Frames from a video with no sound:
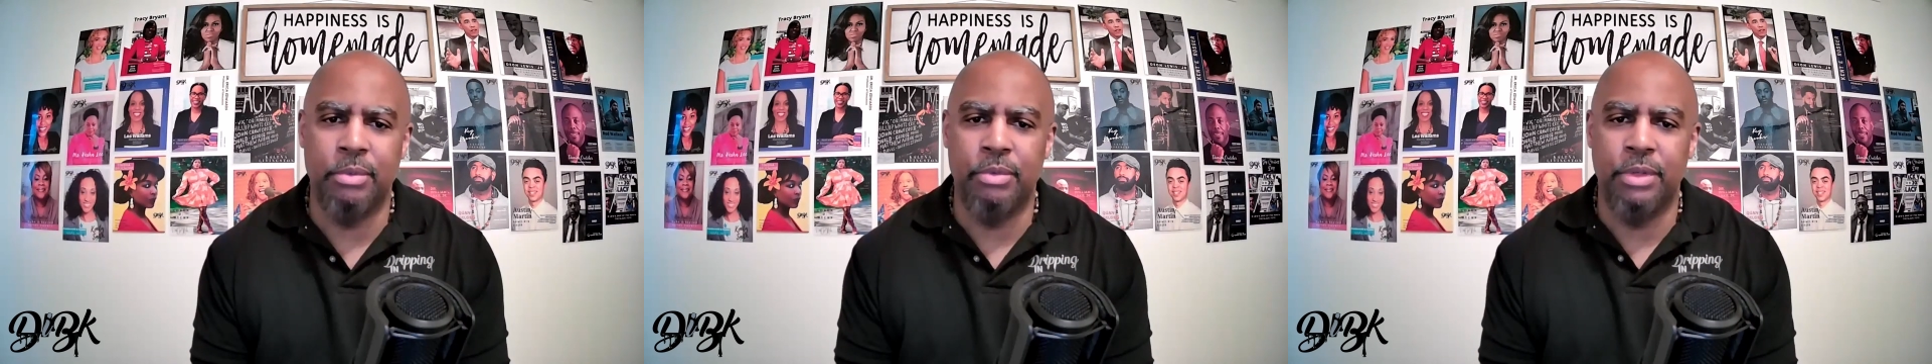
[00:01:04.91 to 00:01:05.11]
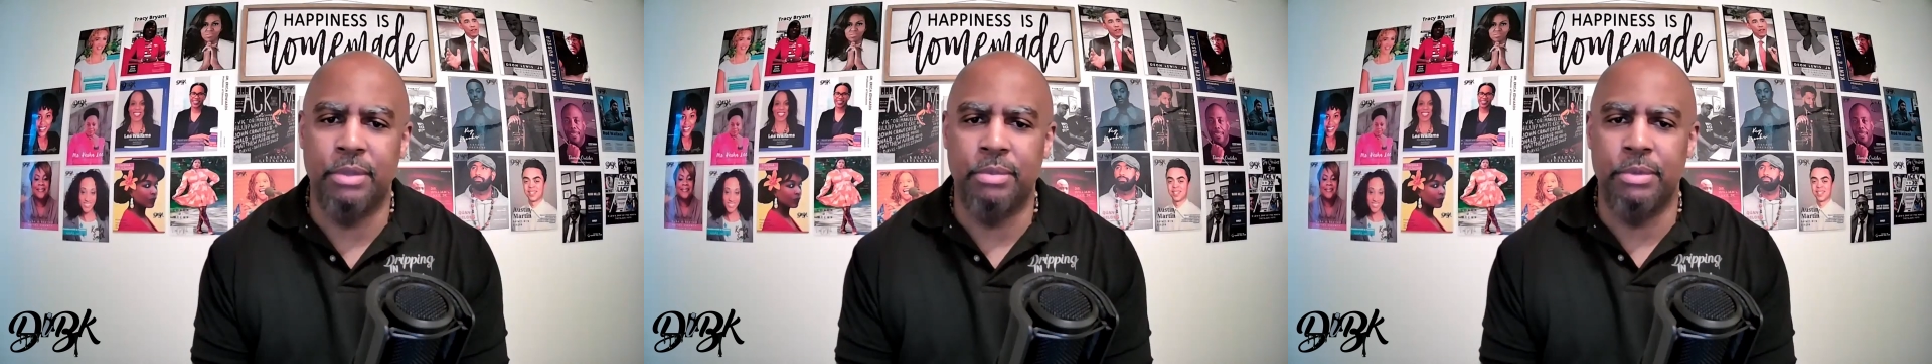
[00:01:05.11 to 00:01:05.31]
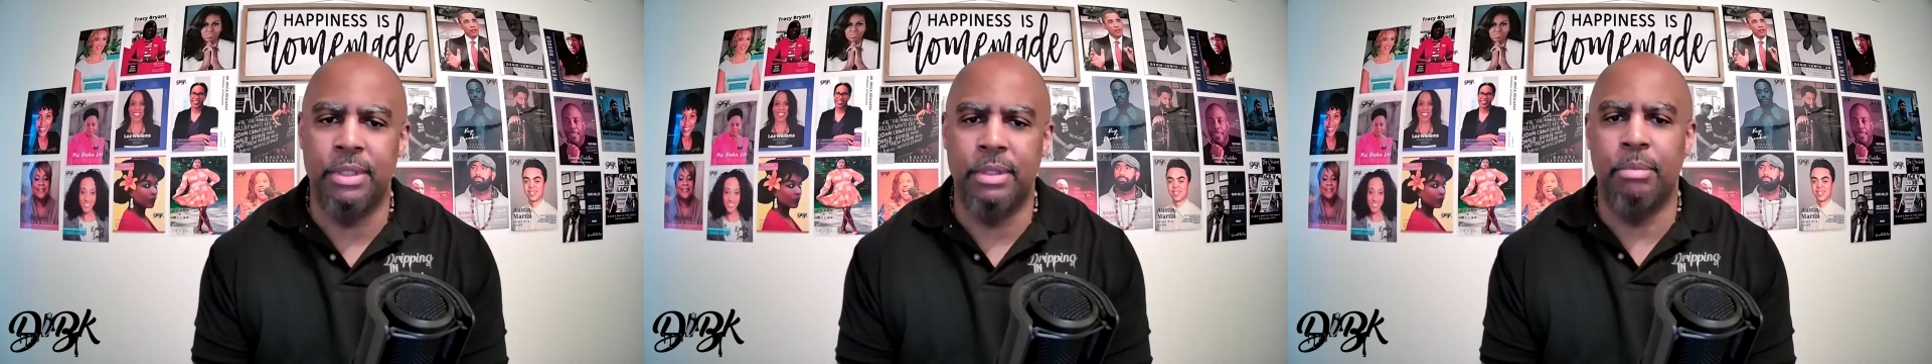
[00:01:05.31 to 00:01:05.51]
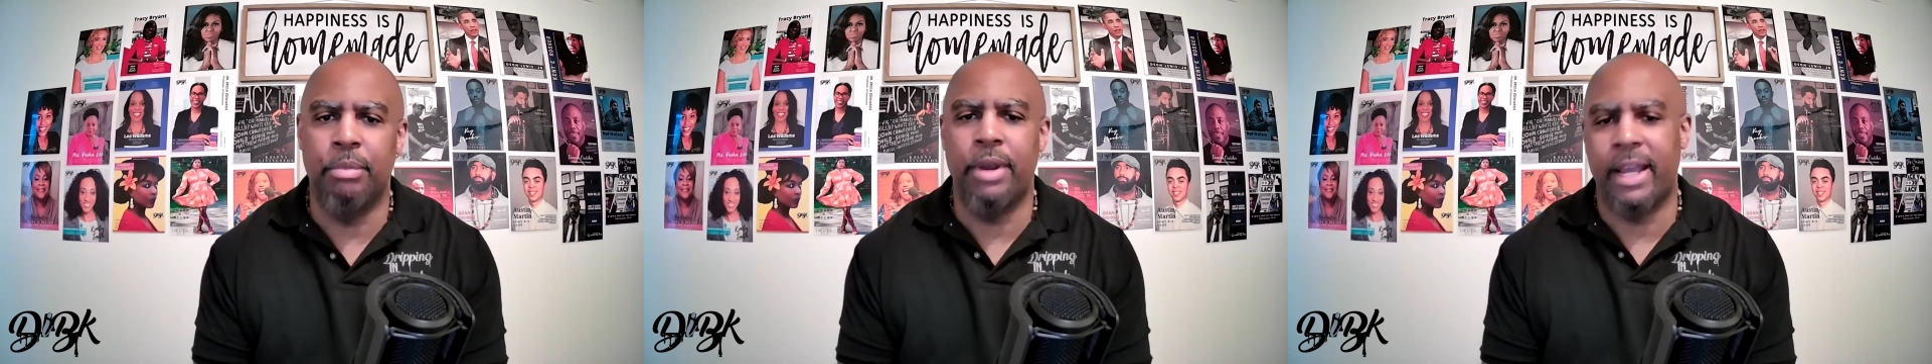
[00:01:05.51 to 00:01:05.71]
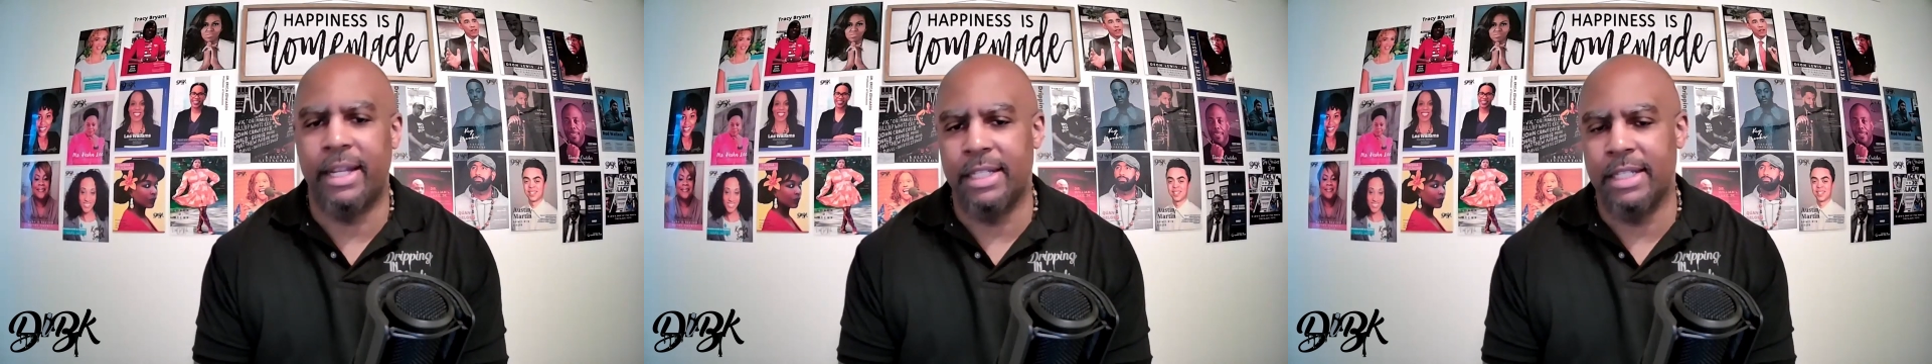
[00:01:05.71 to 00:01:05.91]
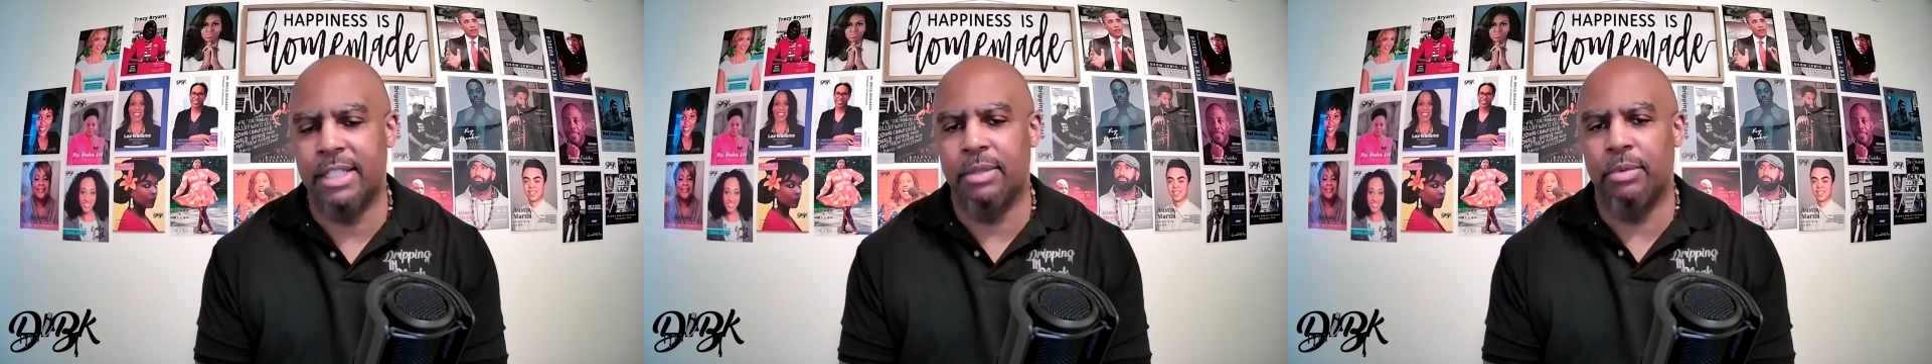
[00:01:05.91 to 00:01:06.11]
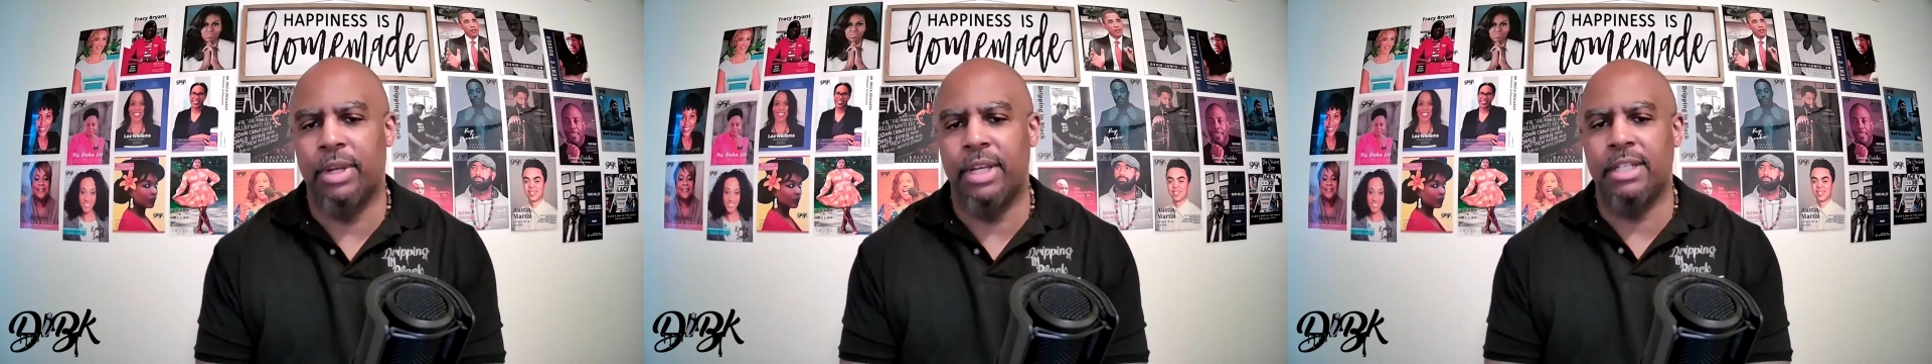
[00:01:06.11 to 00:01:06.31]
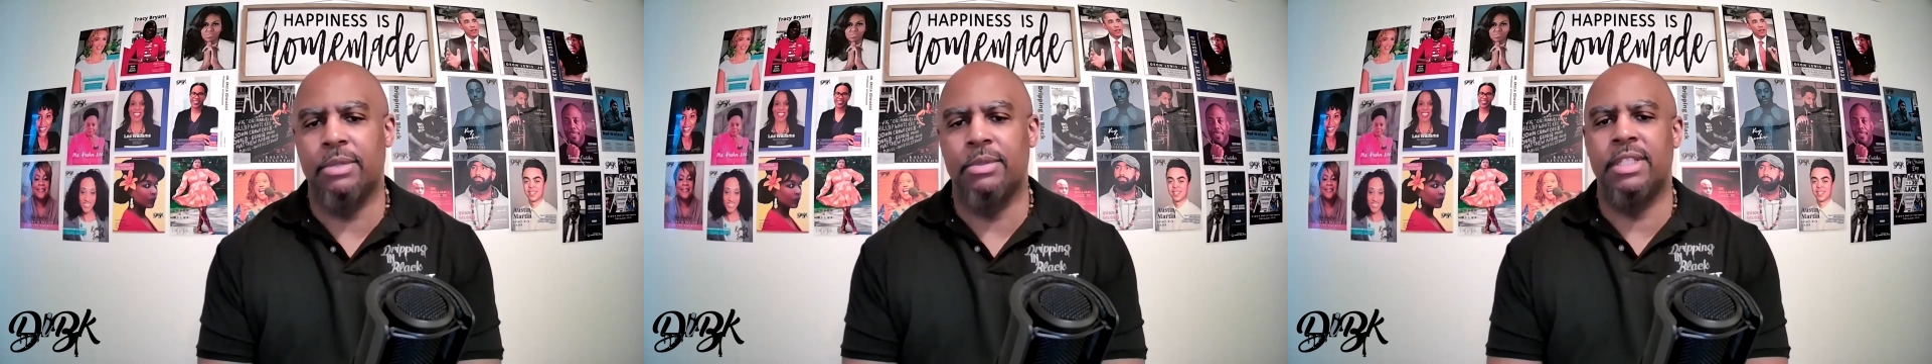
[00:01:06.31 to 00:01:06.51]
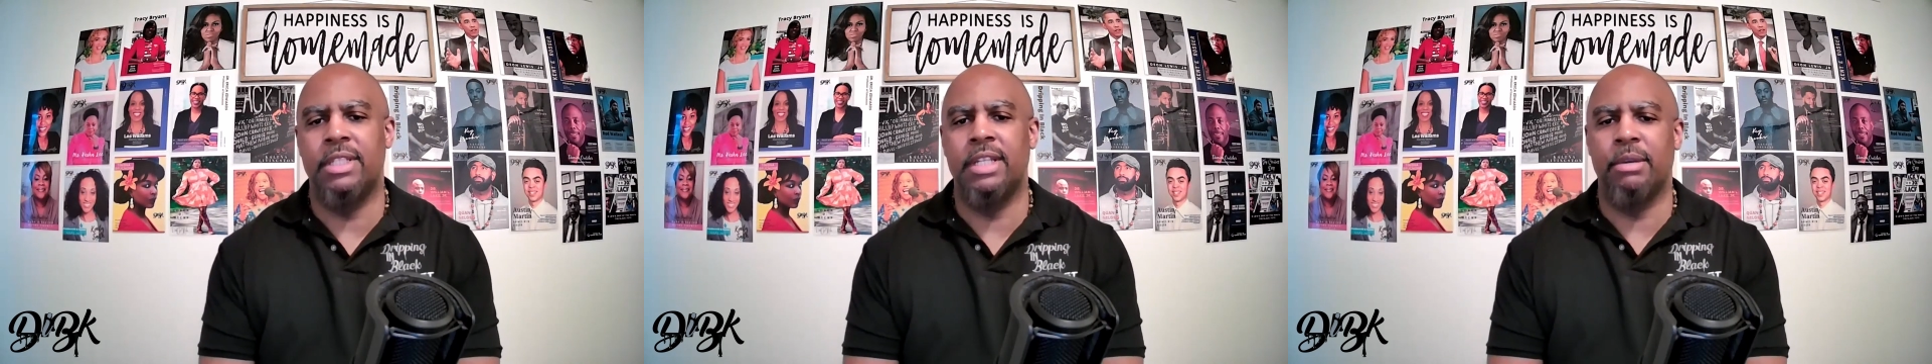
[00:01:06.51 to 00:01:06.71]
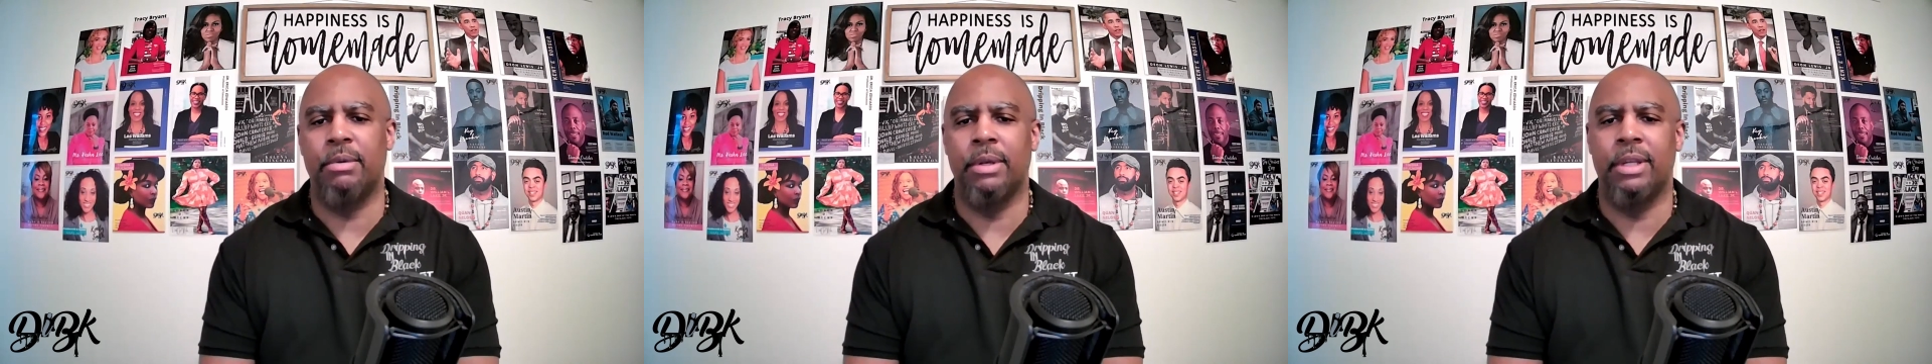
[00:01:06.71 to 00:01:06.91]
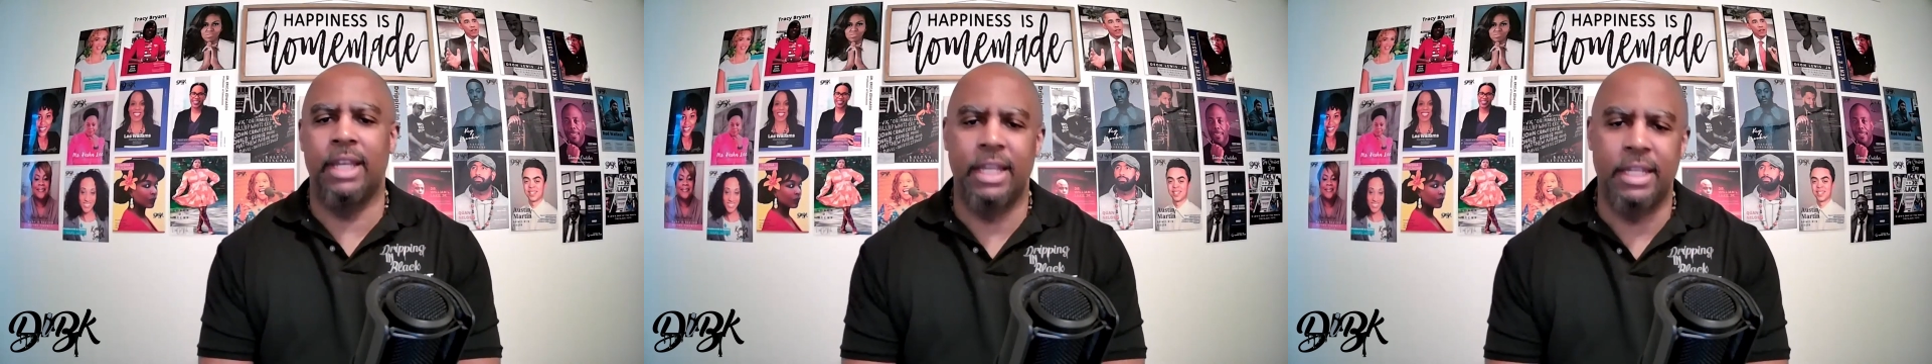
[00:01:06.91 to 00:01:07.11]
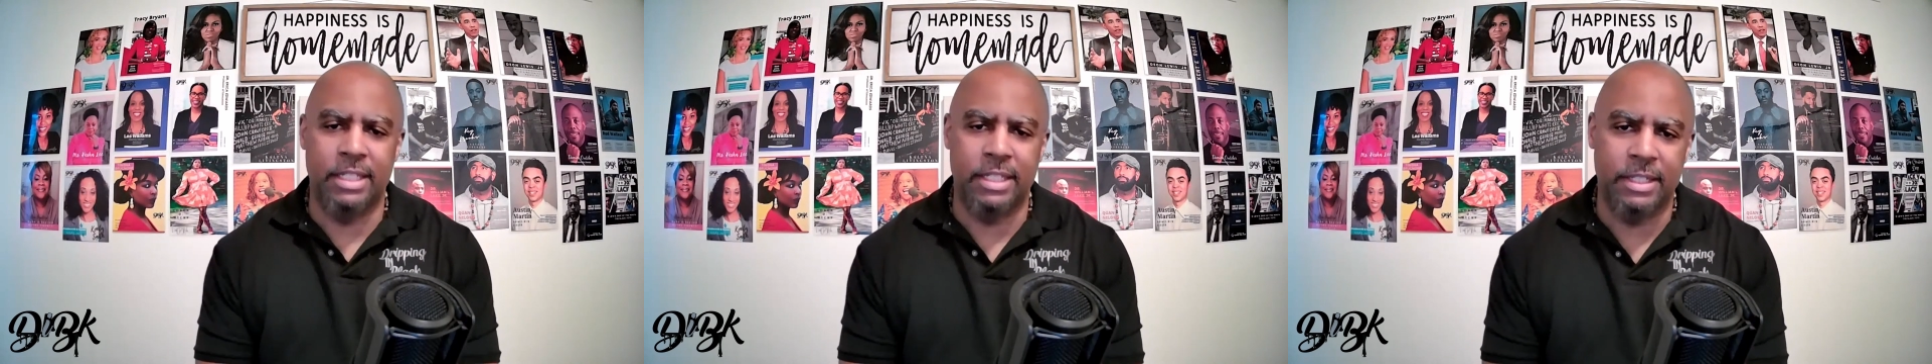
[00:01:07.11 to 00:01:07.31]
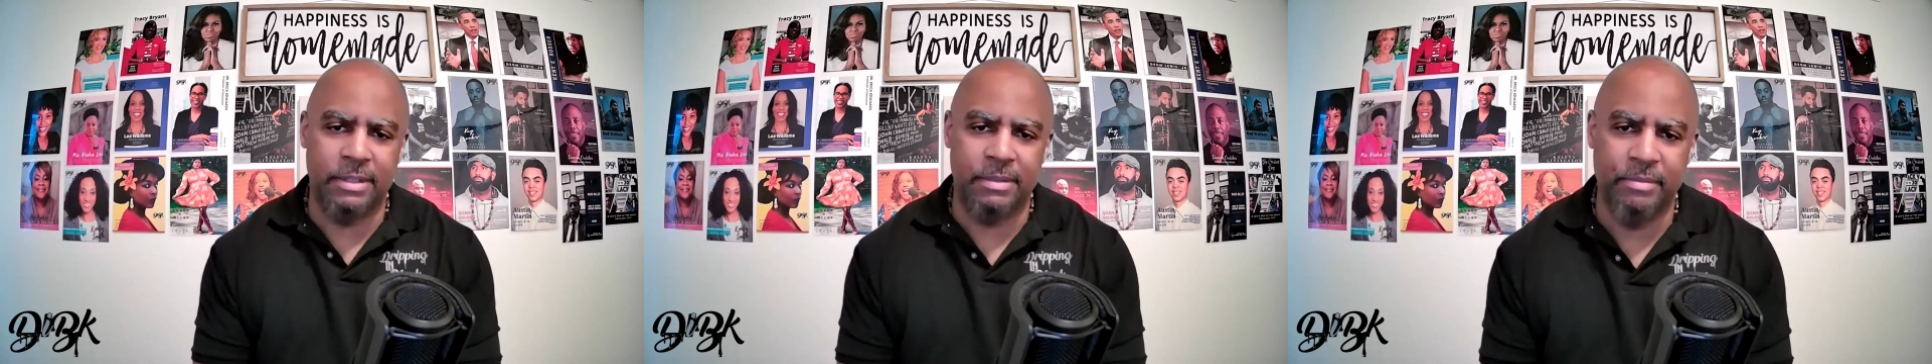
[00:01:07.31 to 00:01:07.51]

which would practice racial segregation.